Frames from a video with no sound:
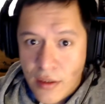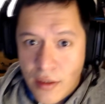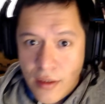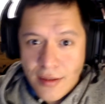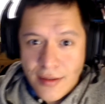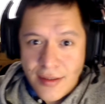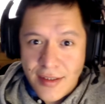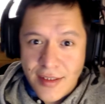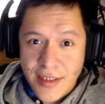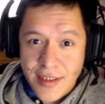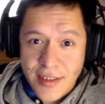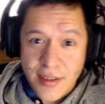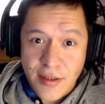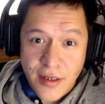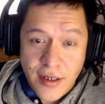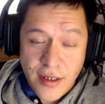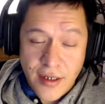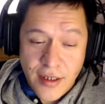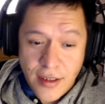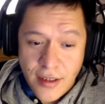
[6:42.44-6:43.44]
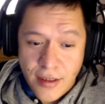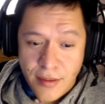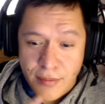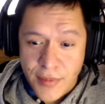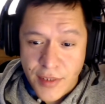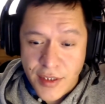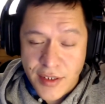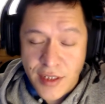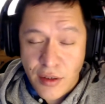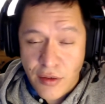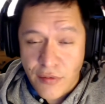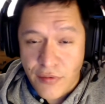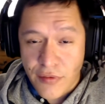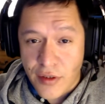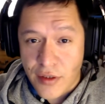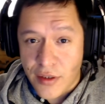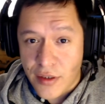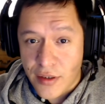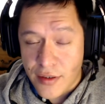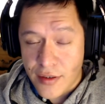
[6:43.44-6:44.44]
This is the sound of
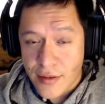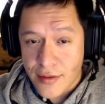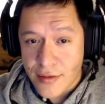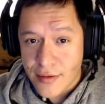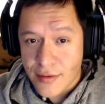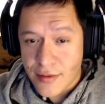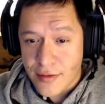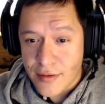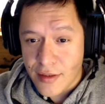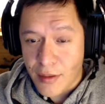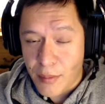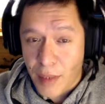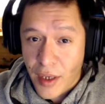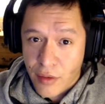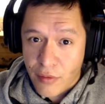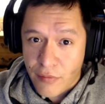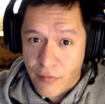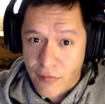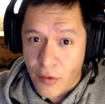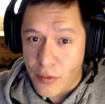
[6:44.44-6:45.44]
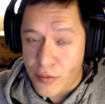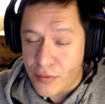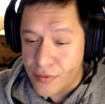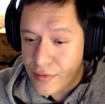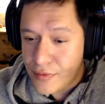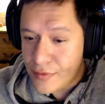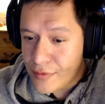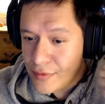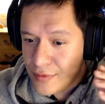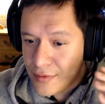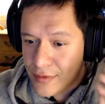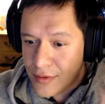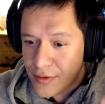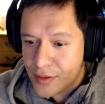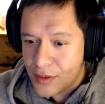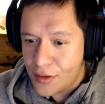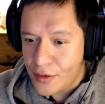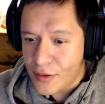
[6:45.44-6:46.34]
the microphone. So